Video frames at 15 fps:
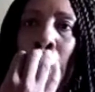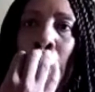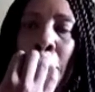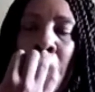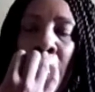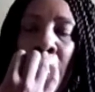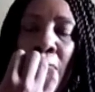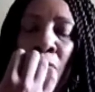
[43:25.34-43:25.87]

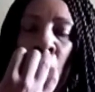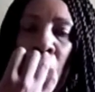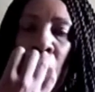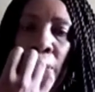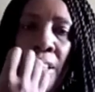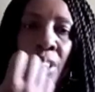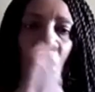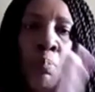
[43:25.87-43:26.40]
Take it from a
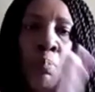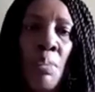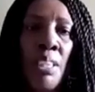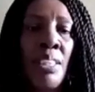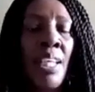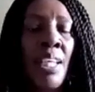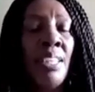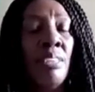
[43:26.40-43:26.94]
knowledge
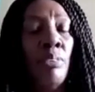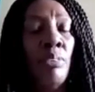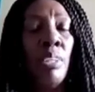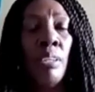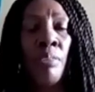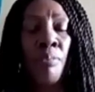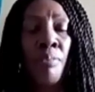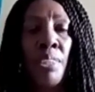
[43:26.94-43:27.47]
base. I do a
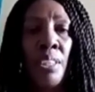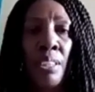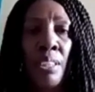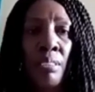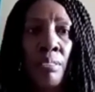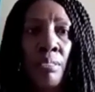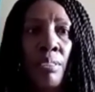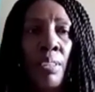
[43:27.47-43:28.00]
lot of
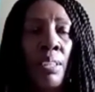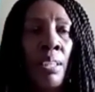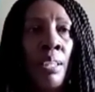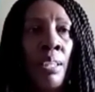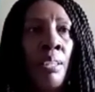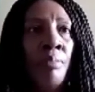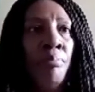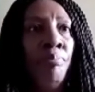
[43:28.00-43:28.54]
reading.
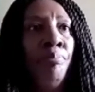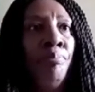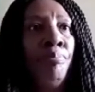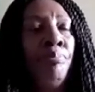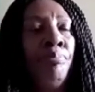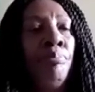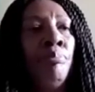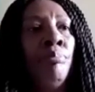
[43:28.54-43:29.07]

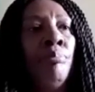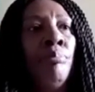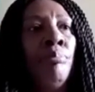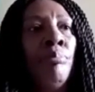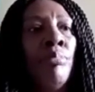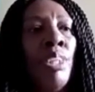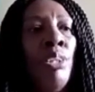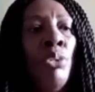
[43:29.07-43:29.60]

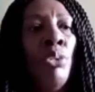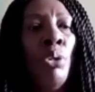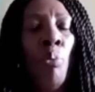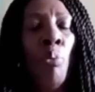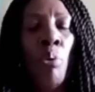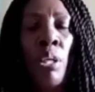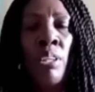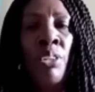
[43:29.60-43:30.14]
You know
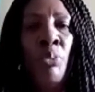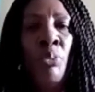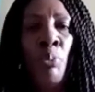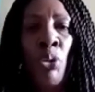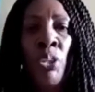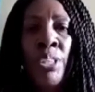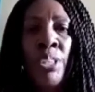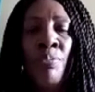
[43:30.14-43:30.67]
what
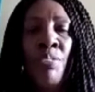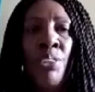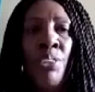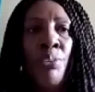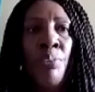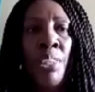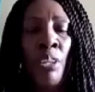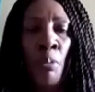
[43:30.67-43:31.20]
works for
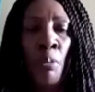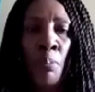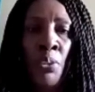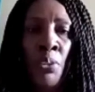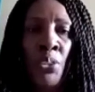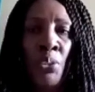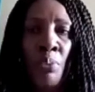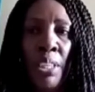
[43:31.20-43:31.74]
you, and it
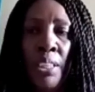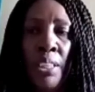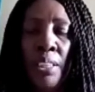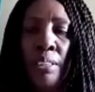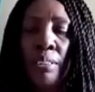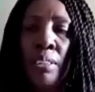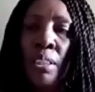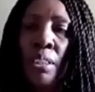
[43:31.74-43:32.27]
opens new
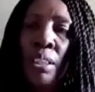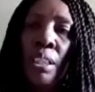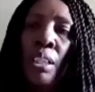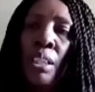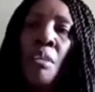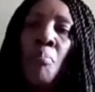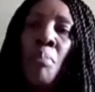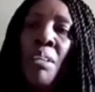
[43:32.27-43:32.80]
ideas.
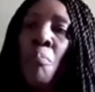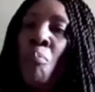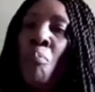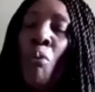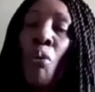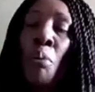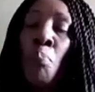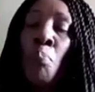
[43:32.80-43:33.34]
But
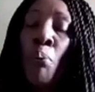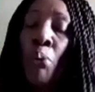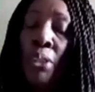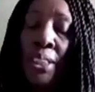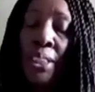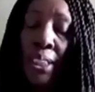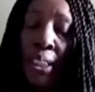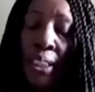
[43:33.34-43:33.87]
more
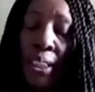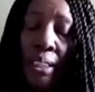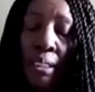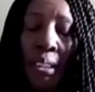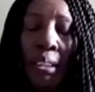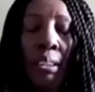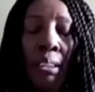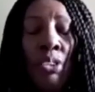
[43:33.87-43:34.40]
importantly,
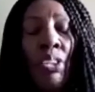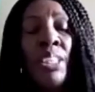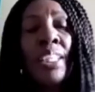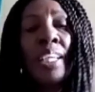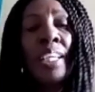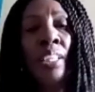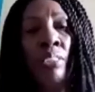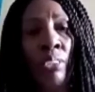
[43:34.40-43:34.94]
try to
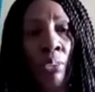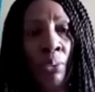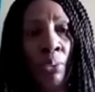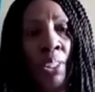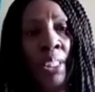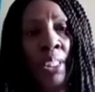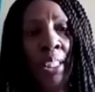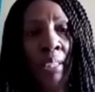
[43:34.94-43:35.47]
get know
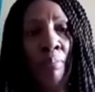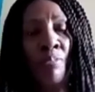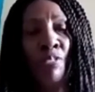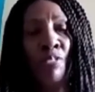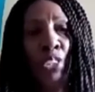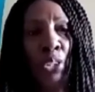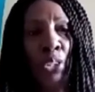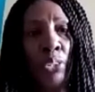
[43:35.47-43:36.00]
your team
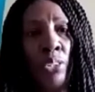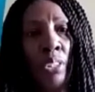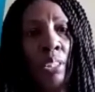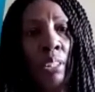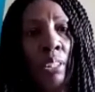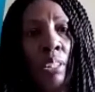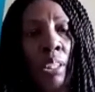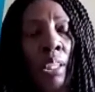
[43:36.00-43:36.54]

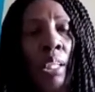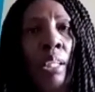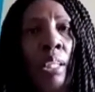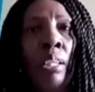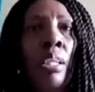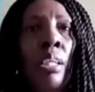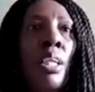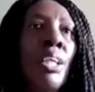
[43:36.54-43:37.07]
first.
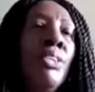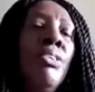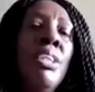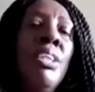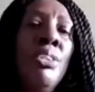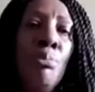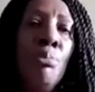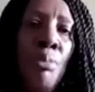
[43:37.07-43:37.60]
Yeah,
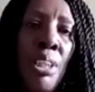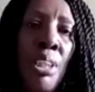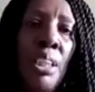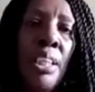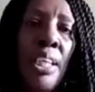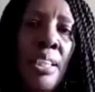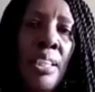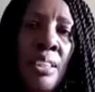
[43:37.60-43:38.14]
try to
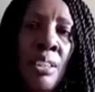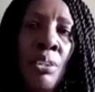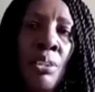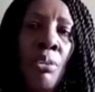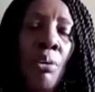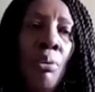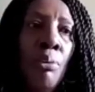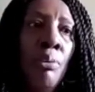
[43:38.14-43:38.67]
really get to
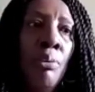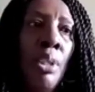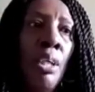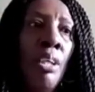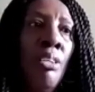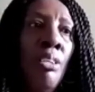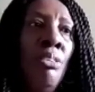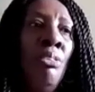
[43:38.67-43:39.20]
know
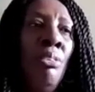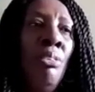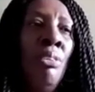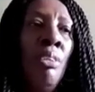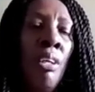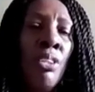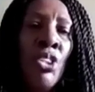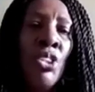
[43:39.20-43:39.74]

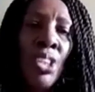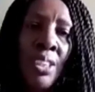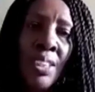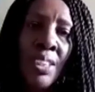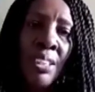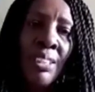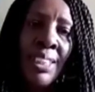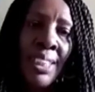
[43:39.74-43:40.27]
not just
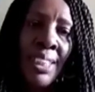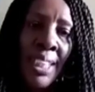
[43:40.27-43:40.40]
their